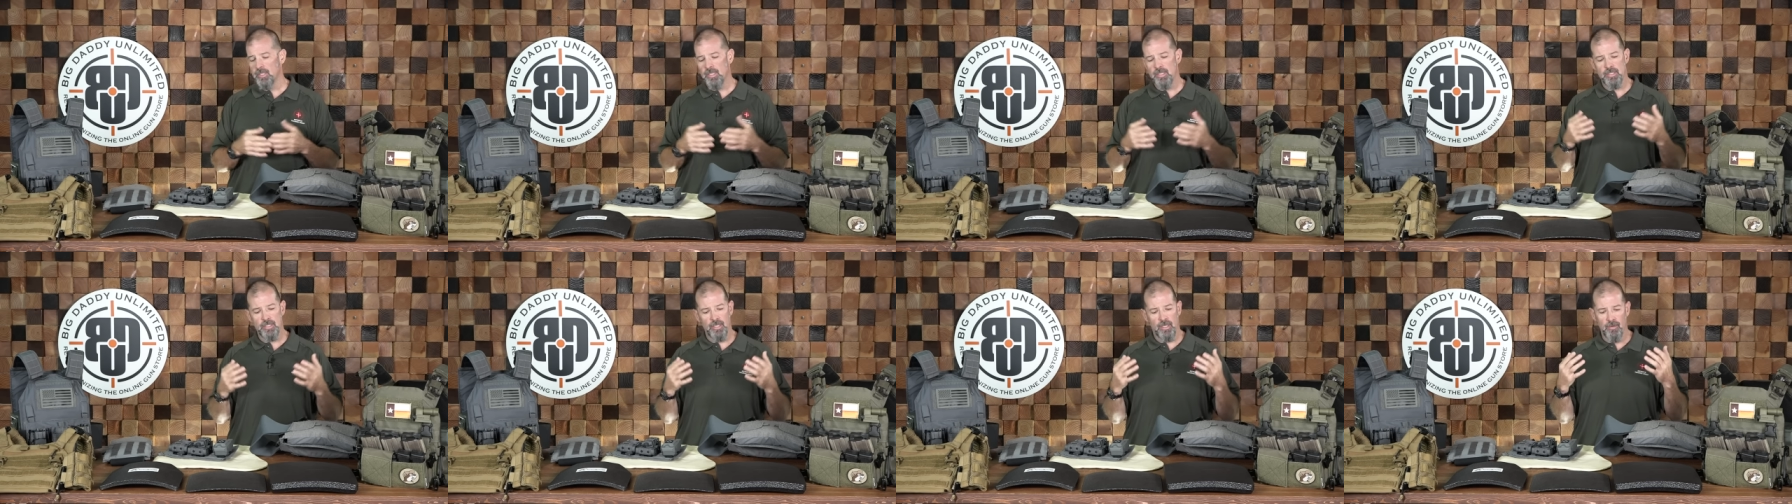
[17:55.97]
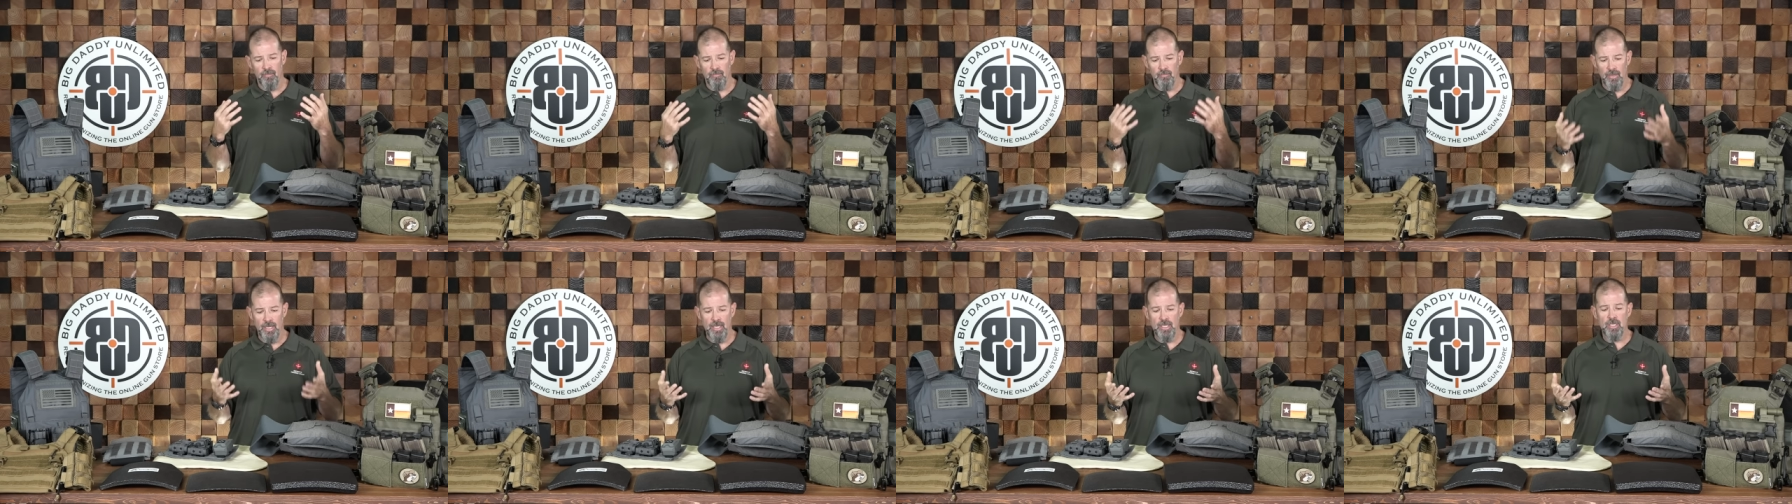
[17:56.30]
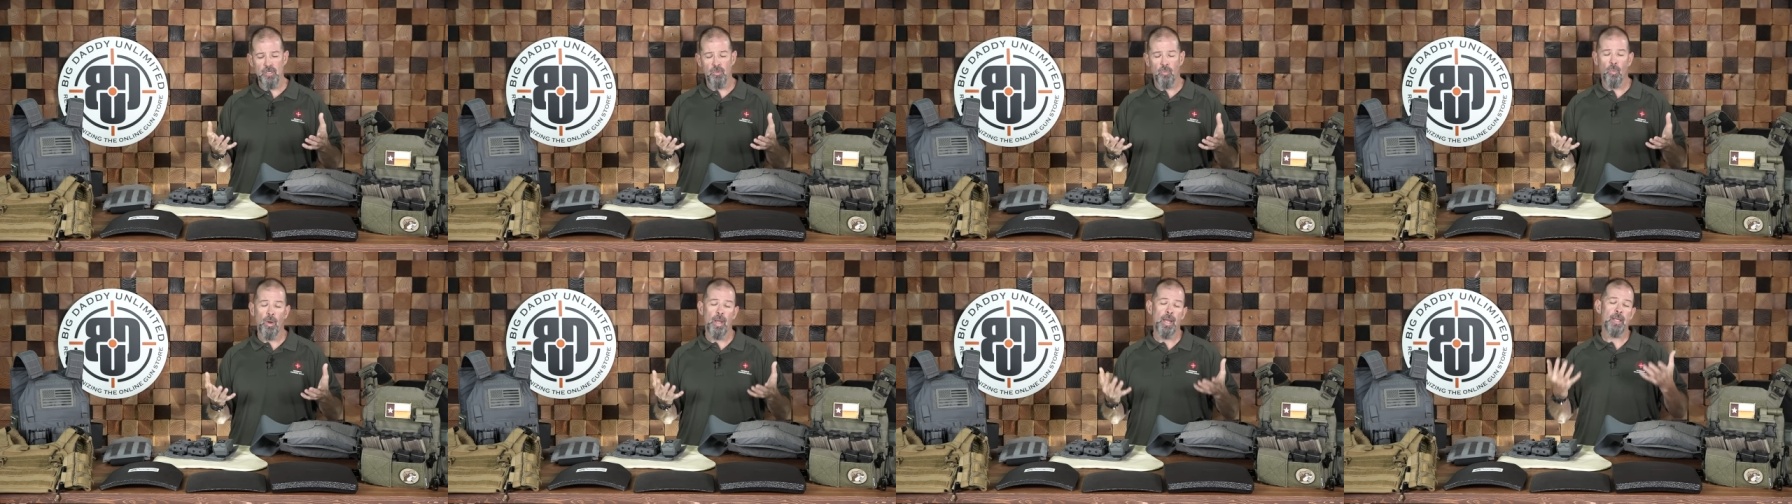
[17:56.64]
it's a
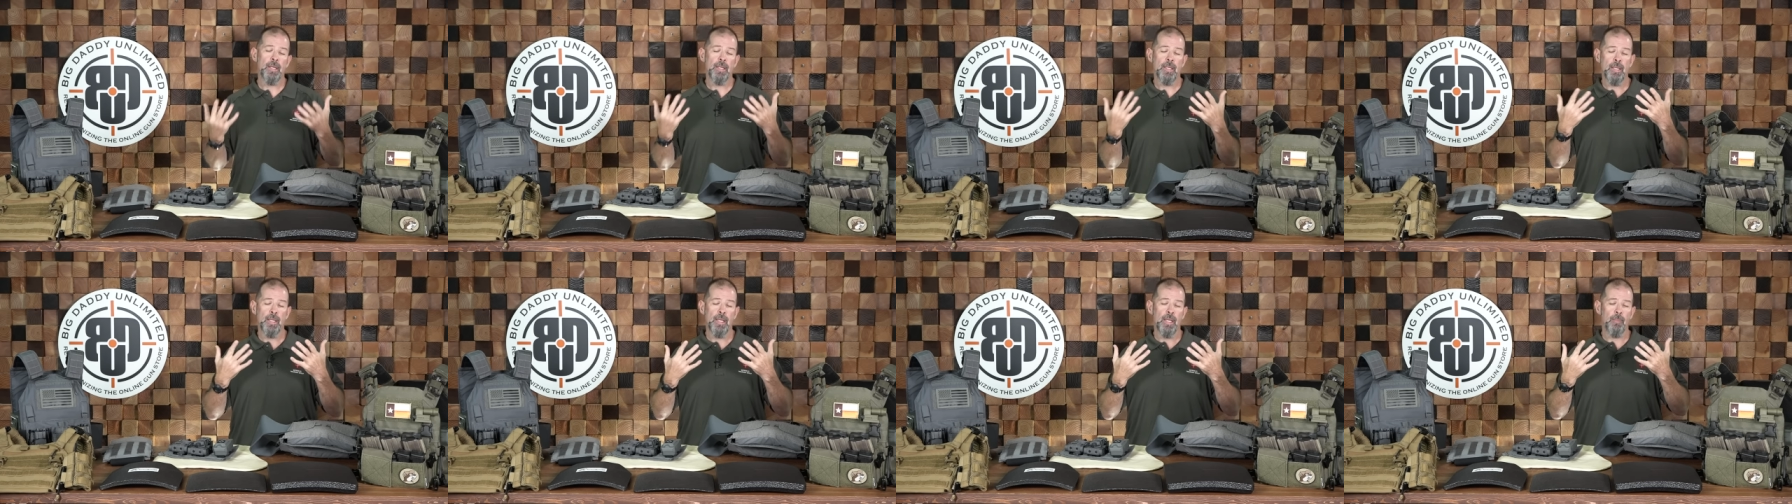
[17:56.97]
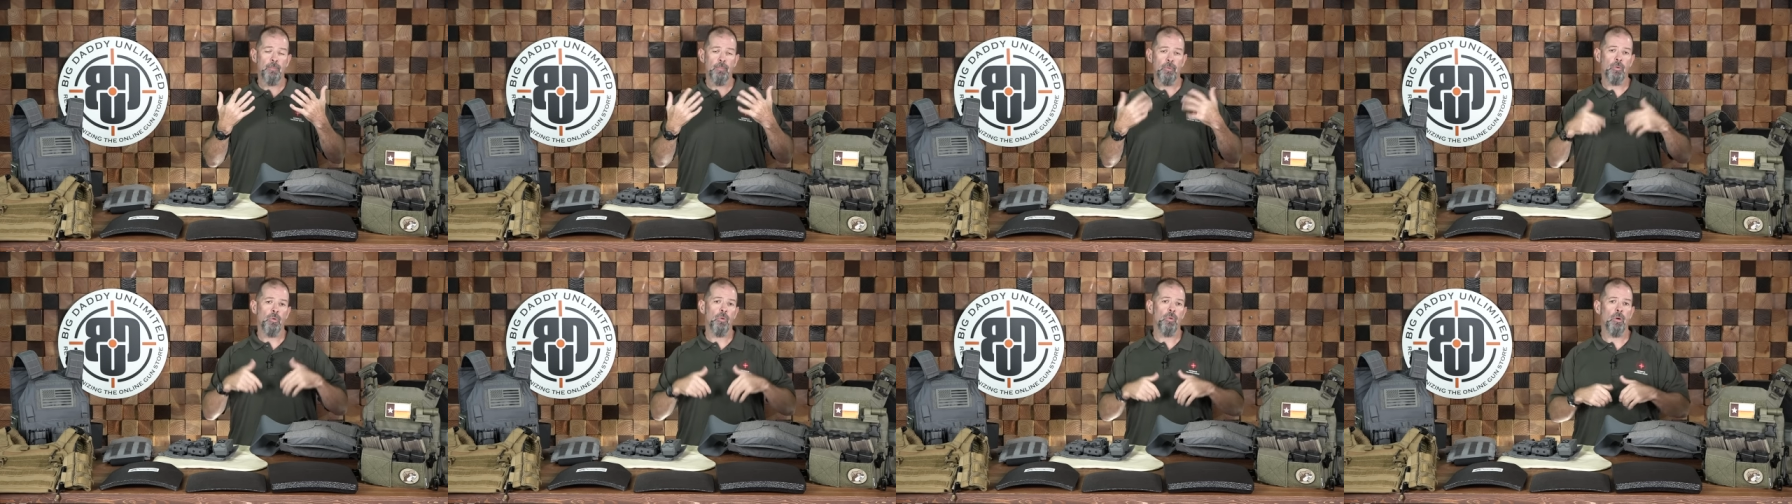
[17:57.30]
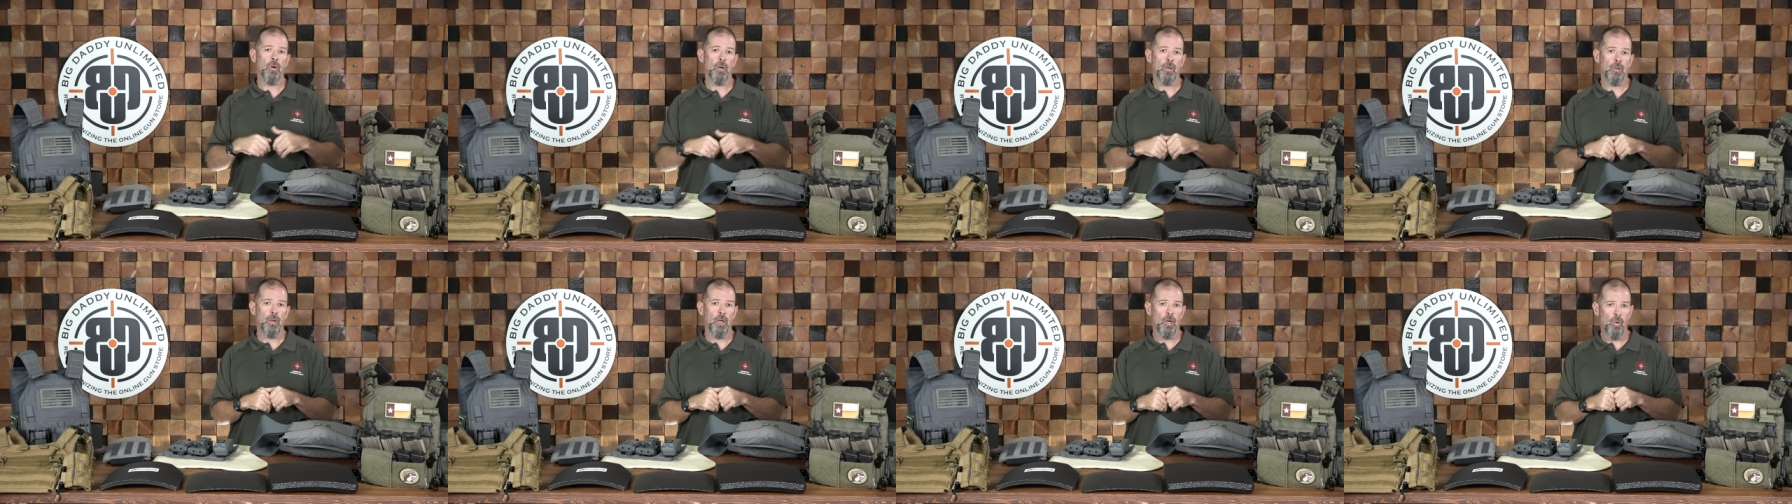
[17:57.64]
convenient way to keep
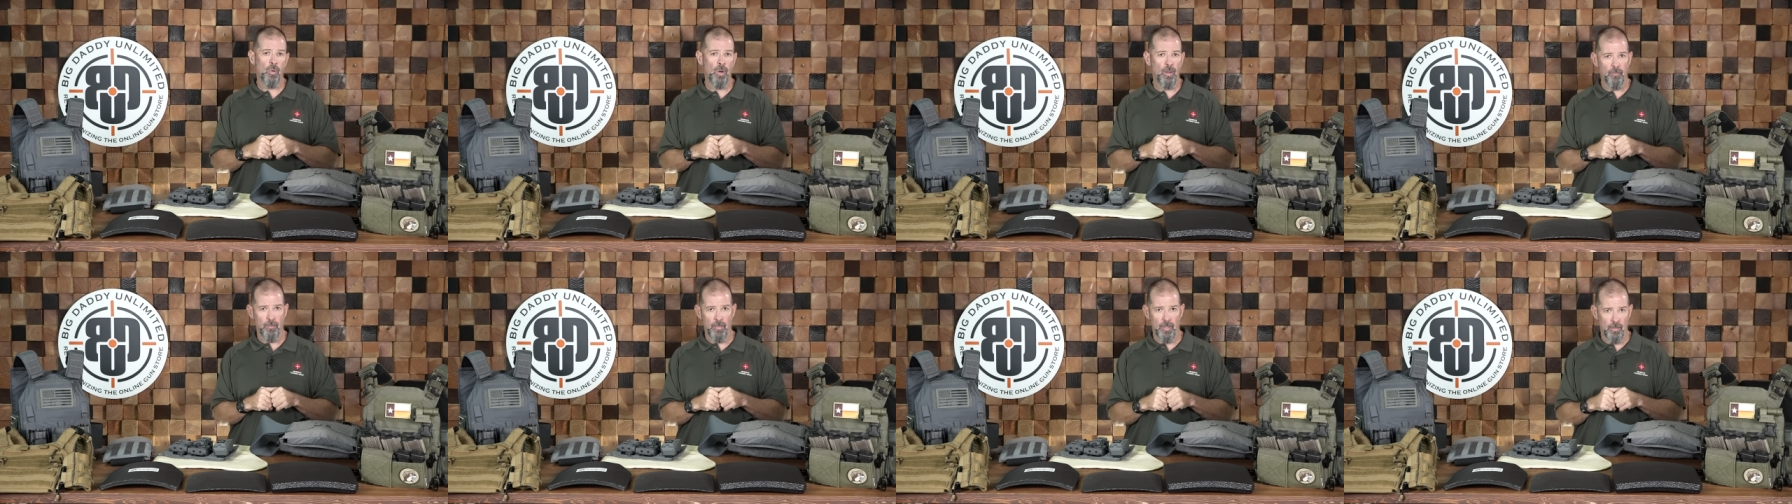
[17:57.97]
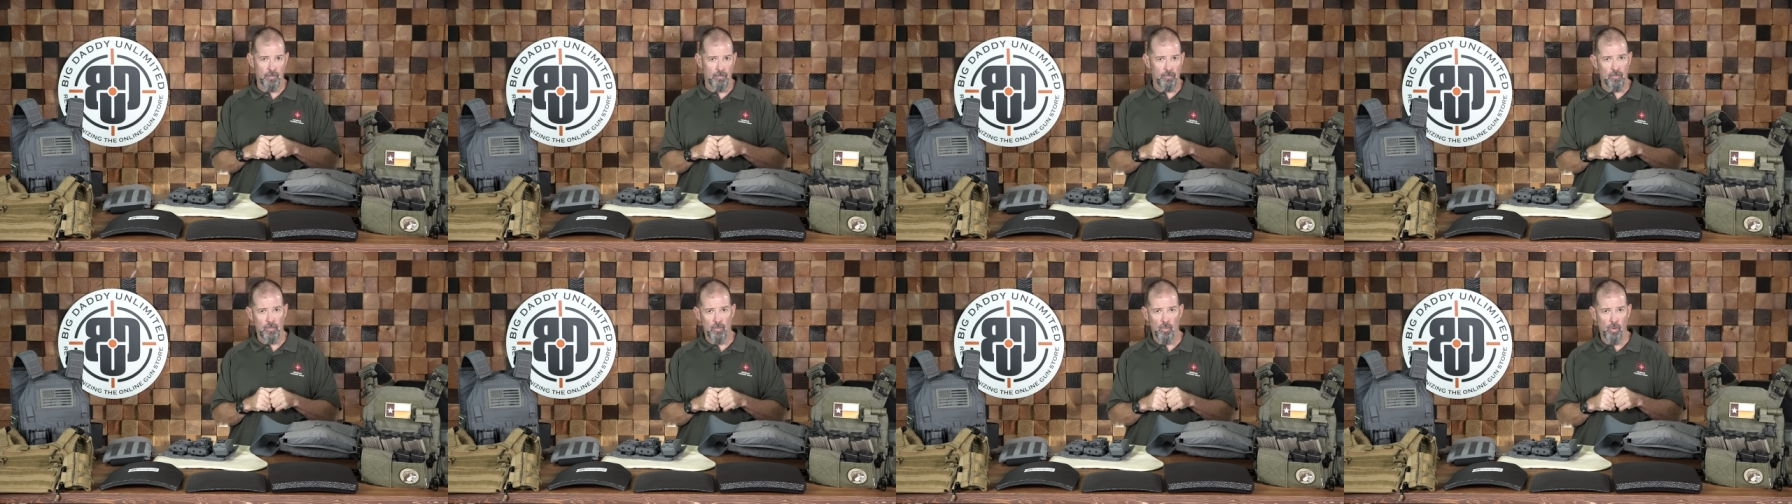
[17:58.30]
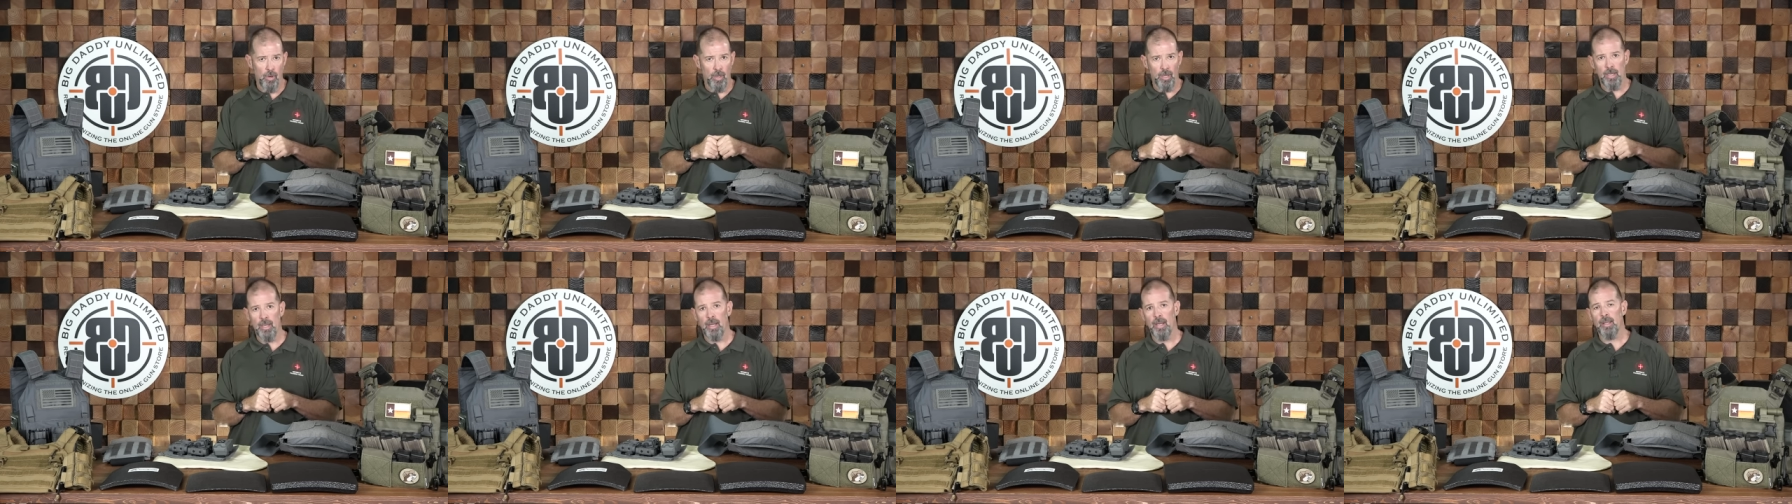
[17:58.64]
your equipment
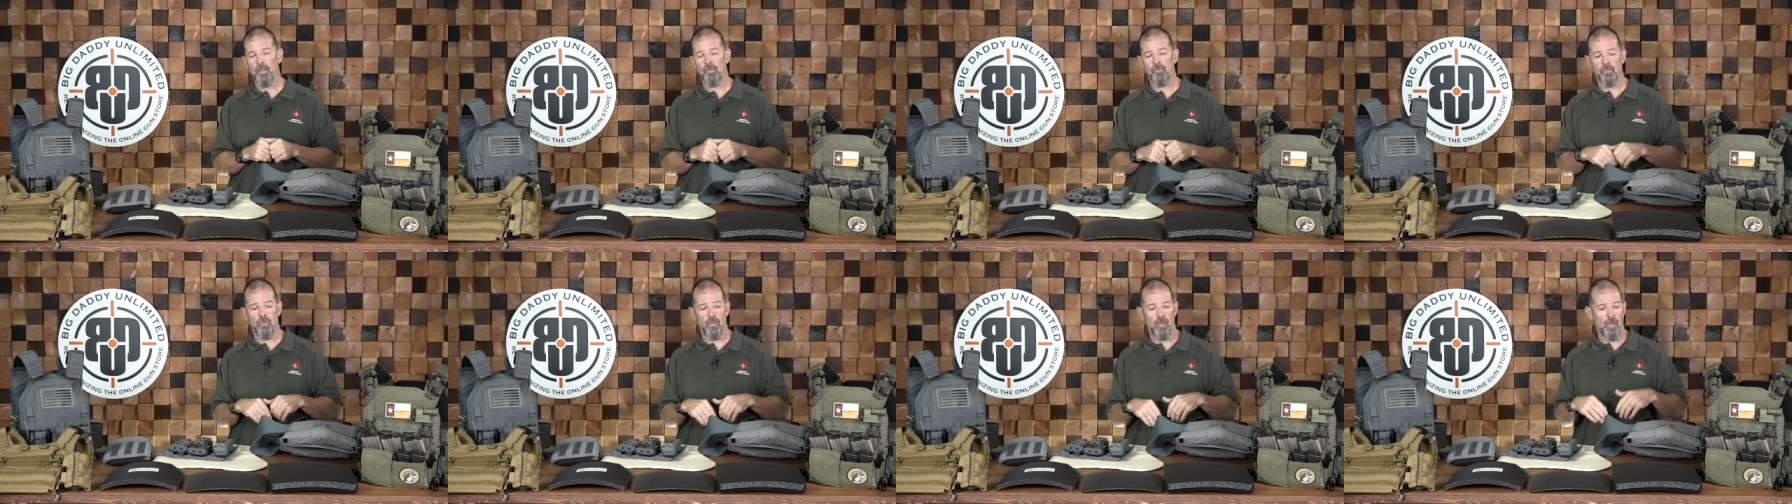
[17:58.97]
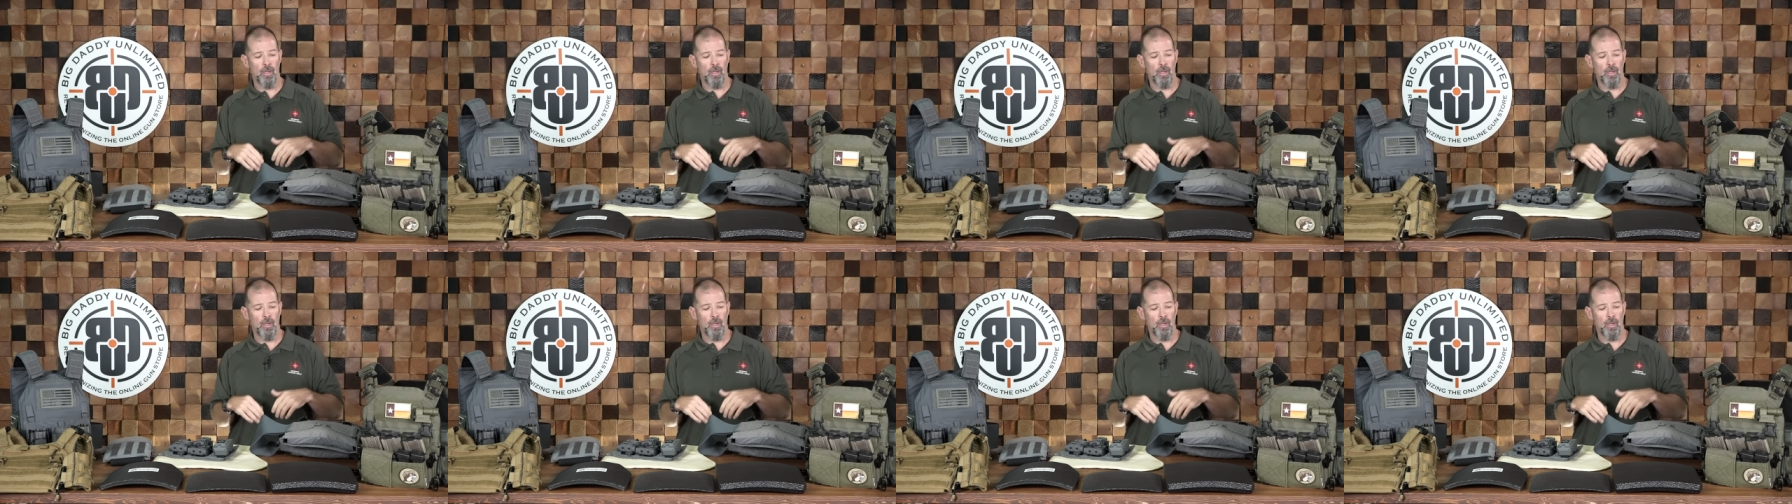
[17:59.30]
organized,